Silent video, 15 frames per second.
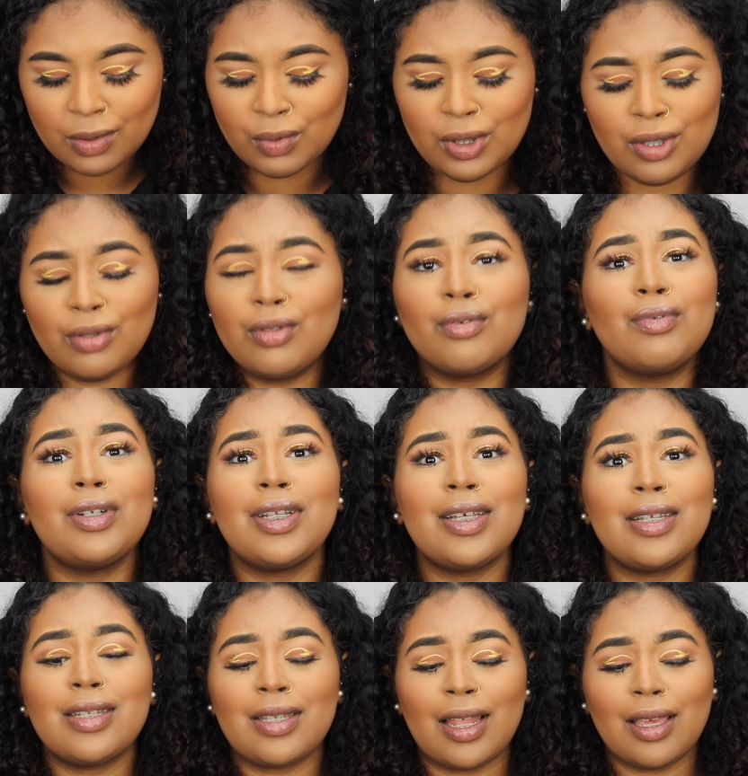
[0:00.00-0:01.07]
When you're doing
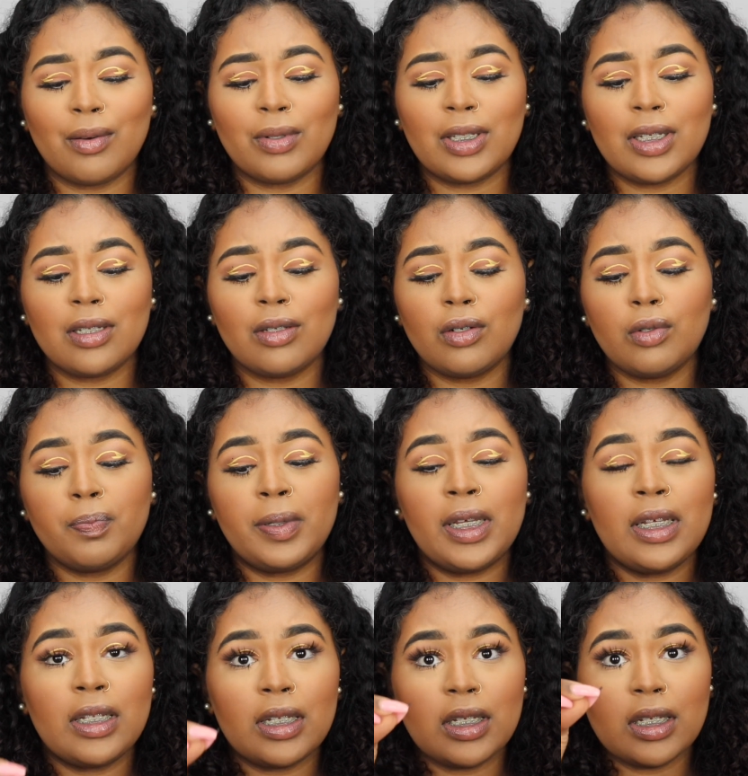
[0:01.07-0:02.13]
this, like with these little
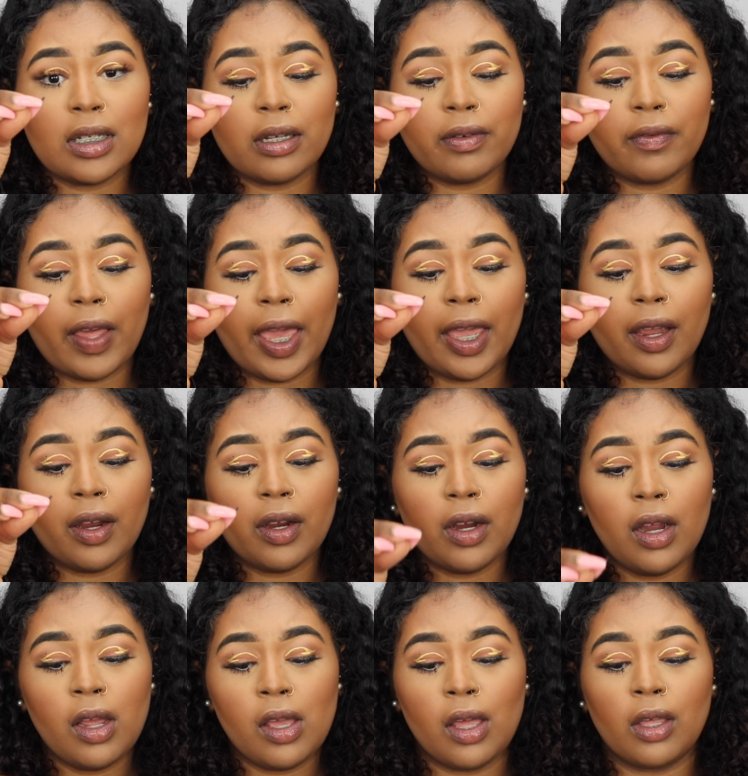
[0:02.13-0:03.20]
pieces of
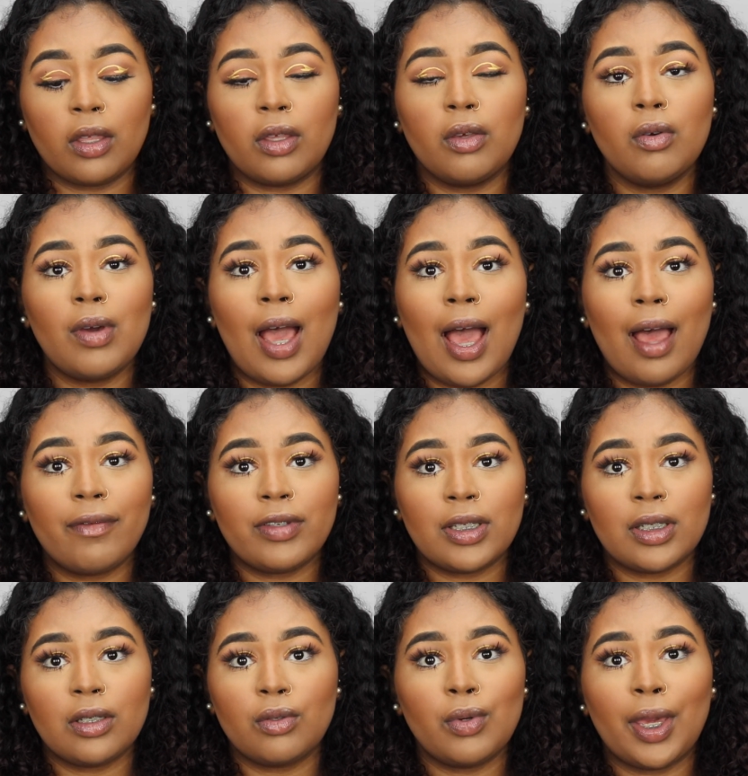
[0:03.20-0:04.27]
hair, you
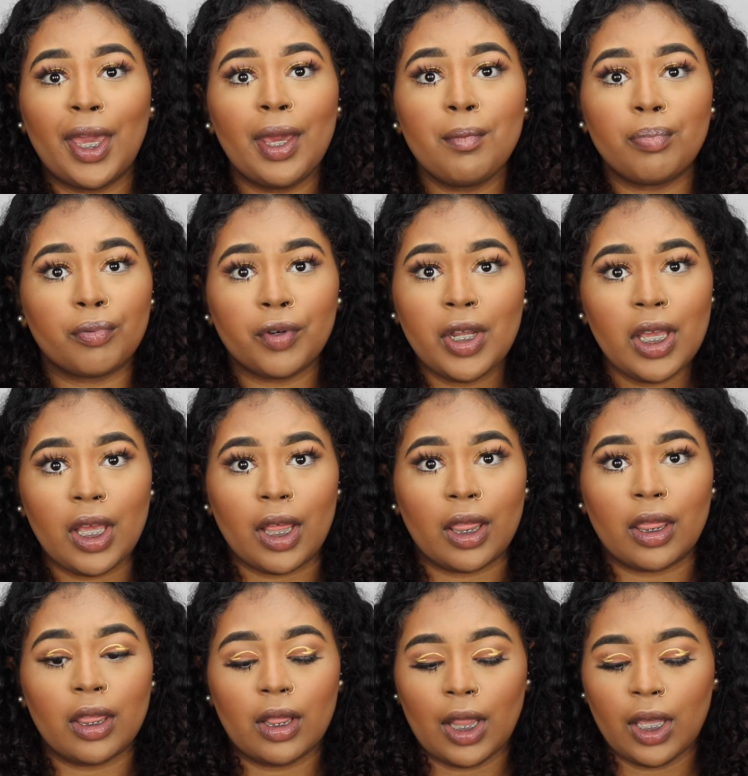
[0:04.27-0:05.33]
can't breathe.
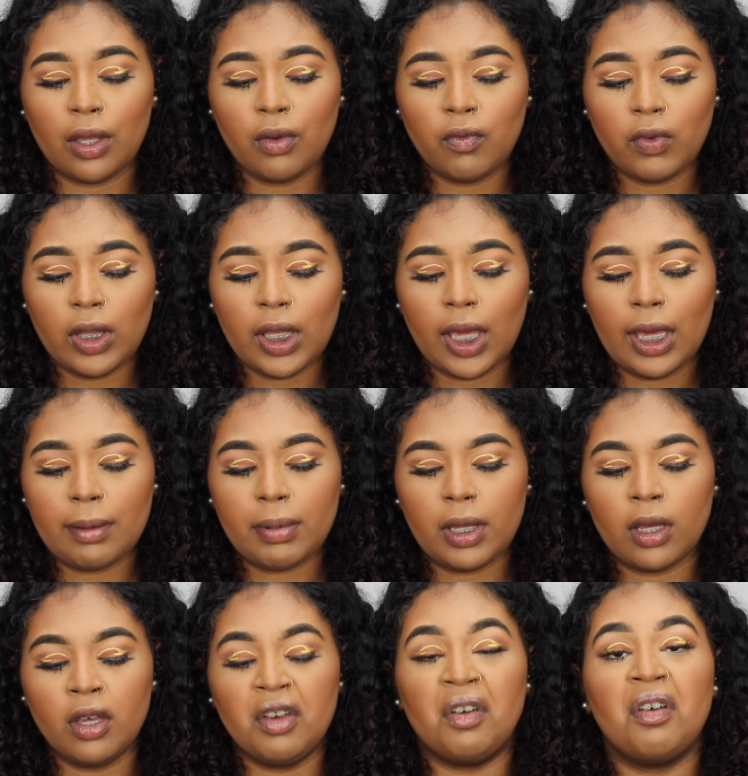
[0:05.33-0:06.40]
Like, you really can't
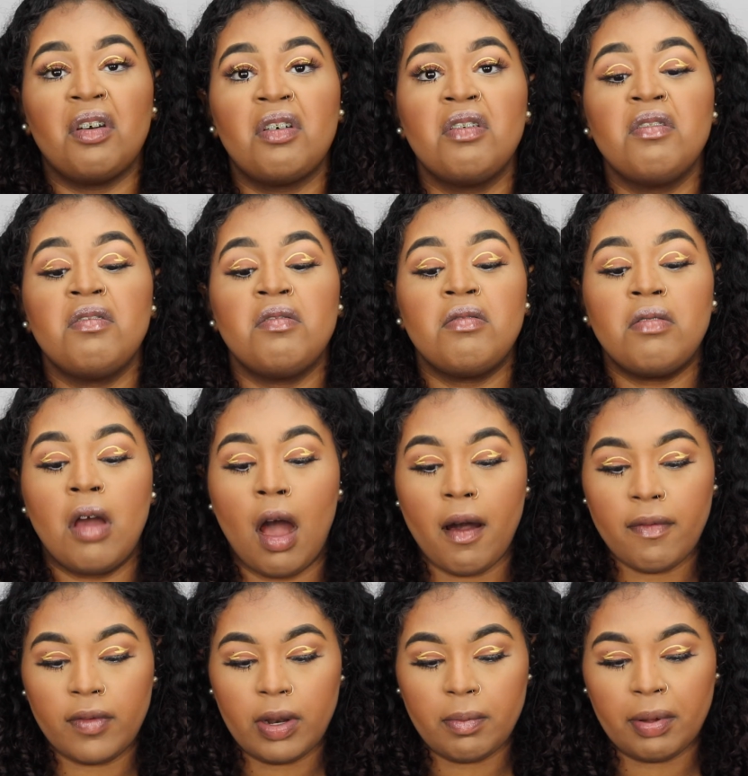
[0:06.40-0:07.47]
be
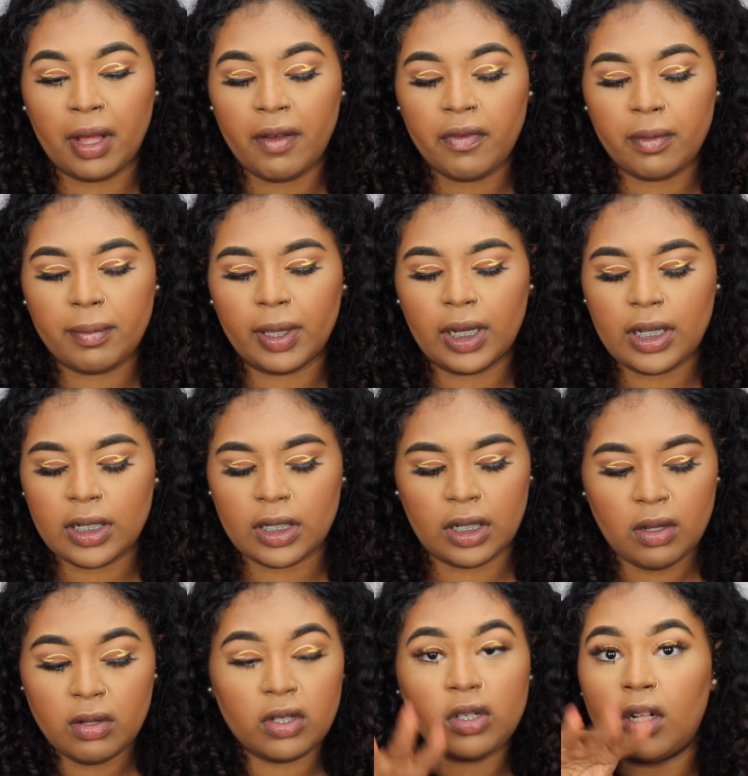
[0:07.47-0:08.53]
huffing and puffing because
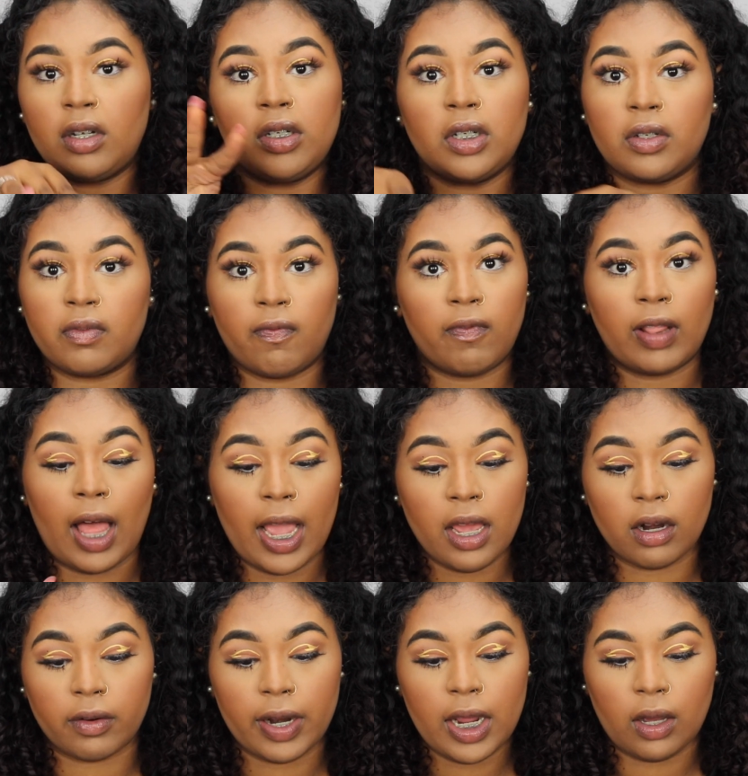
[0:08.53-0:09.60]
they'll start just
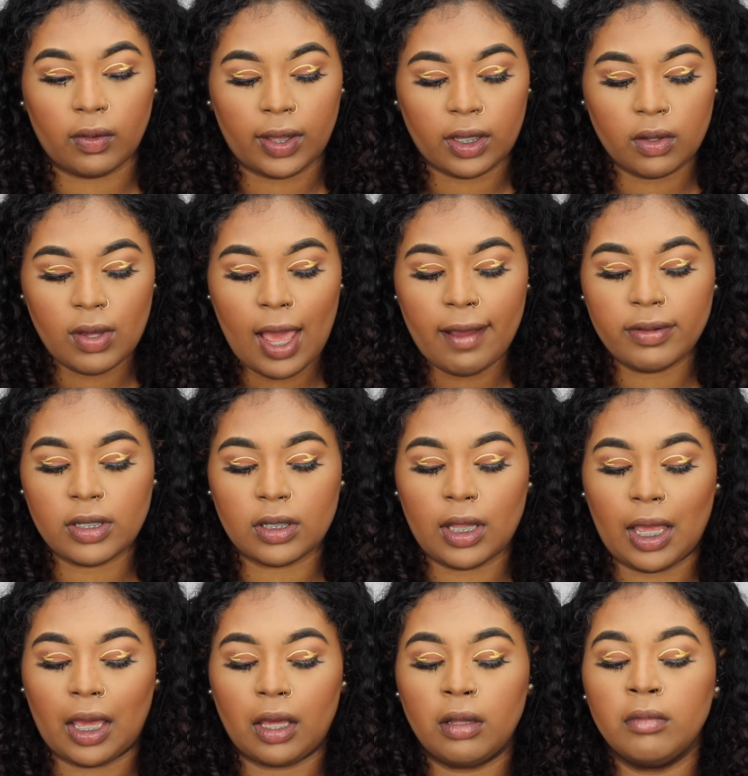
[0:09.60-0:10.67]
flying around. Like, you have to
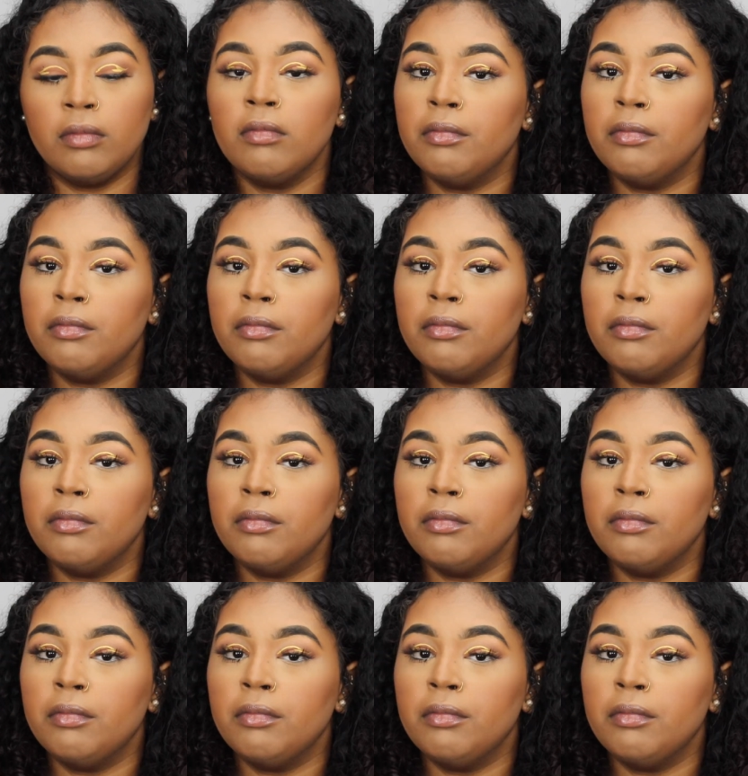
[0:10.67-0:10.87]
like